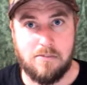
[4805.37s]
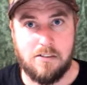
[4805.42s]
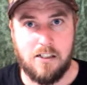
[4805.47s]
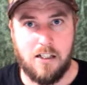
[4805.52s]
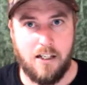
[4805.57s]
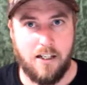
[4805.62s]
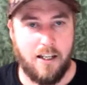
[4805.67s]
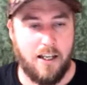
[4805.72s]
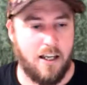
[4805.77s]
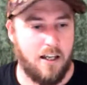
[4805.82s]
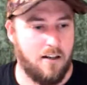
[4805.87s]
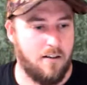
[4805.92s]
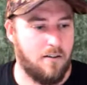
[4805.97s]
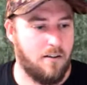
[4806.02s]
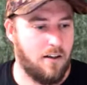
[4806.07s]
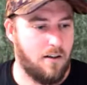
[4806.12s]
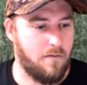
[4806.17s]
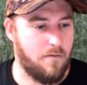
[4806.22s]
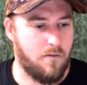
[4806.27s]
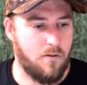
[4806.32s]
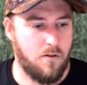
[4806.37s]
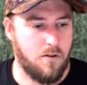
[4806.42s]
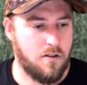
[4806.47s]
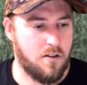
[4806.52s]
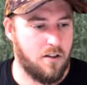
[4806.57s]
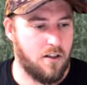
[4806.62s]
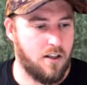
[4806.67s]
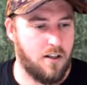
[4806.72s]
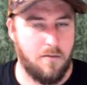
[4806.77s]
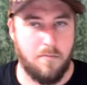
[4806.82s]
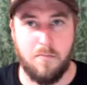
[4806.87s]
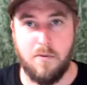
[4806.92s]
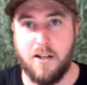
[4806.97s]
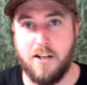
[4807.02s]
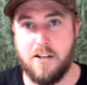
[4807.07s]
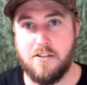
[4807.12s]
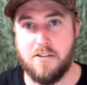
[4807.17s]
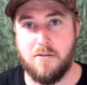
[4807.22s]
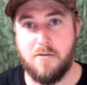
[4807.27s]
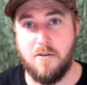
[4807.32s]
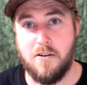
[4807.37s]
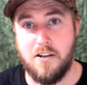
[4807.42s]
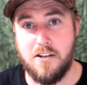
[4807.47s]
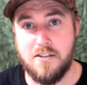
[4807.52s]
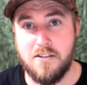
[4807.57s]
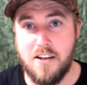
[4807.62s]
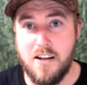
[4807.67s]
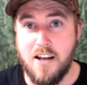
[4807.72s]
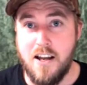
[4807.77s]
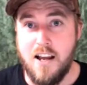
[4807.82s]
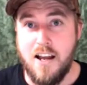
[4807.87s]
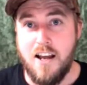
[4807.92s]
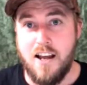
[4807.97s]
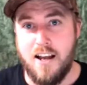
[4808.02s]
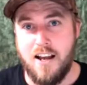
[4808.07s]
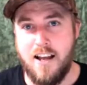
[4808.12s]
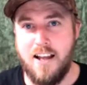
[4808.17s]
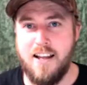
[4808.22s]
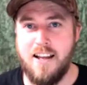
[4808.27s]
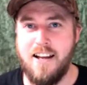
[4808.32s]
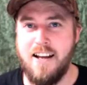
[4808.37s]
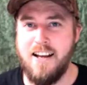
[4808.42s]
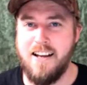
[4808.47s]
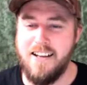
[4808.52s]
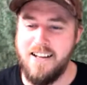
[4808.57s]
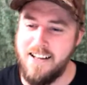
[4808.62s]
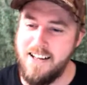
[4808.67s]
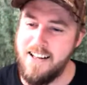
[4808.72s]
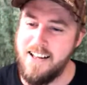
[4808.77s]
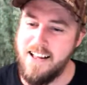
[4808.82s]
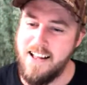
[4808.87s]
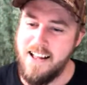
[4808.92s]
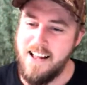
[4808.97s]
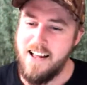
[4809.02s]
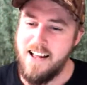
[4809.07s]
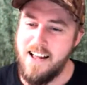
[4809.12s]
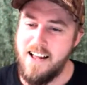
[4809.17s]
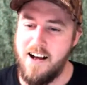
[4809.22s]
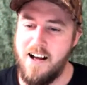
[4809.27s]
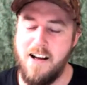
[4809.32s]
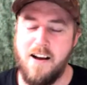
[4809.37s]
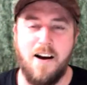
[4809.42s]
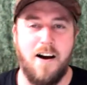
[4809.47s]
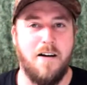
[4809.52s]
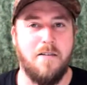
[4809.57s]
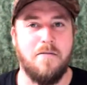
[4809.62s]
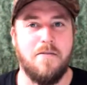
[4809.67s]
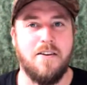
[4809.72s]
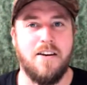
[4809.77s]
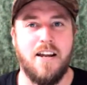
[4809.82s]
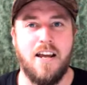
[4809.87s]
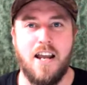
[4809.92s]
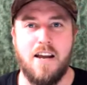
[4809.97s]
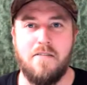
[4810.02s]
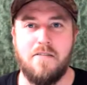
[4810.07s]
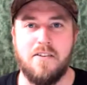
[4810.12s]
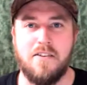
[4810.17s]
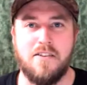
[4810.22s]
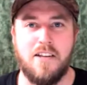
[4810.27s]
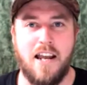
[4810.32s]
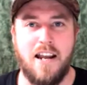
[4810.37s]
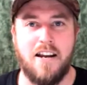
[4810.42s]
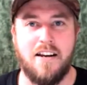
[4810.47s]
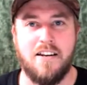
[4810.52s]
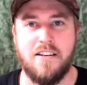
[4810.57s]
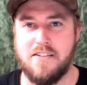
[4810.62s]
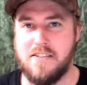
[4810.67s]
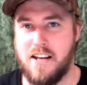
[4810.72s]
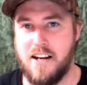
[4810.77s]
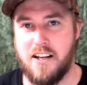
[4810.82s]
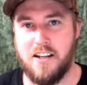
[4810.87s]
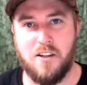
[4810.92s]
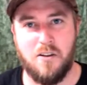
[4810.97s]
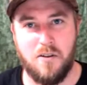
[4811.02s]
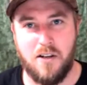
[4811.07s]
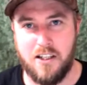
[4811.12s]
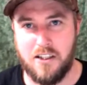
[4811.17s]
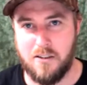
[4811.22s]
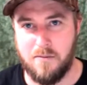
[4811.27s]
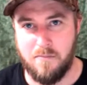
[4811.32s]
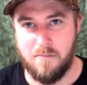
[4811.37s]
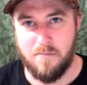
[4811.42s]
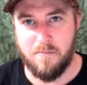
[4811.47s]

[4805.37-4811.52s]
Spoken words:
again, unfortunately, Blake's Aquatics, I wouldn't have even taken a second look at them.